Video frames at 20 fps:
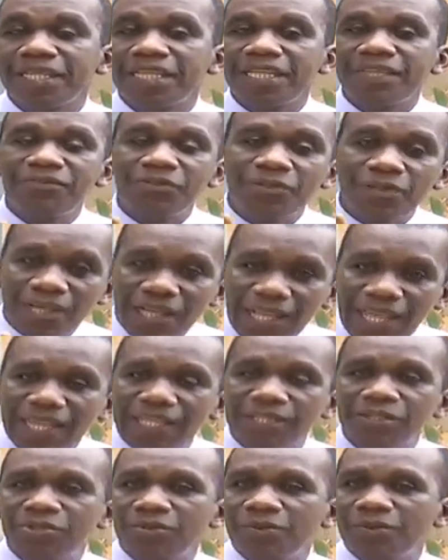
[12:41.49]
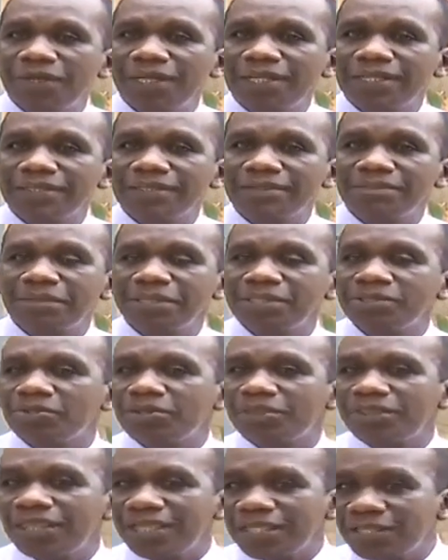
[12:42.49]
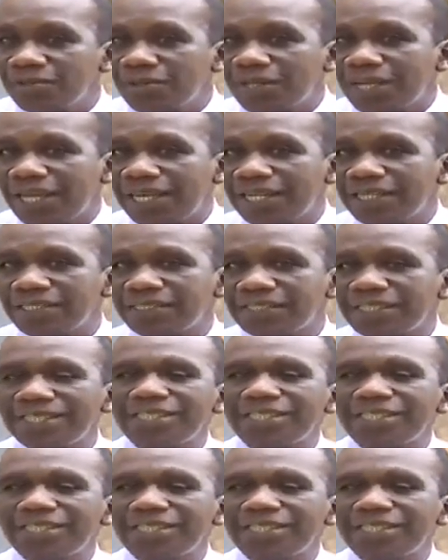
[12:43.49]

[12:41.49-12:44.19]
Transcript: If you'd like to win, but you think you can't,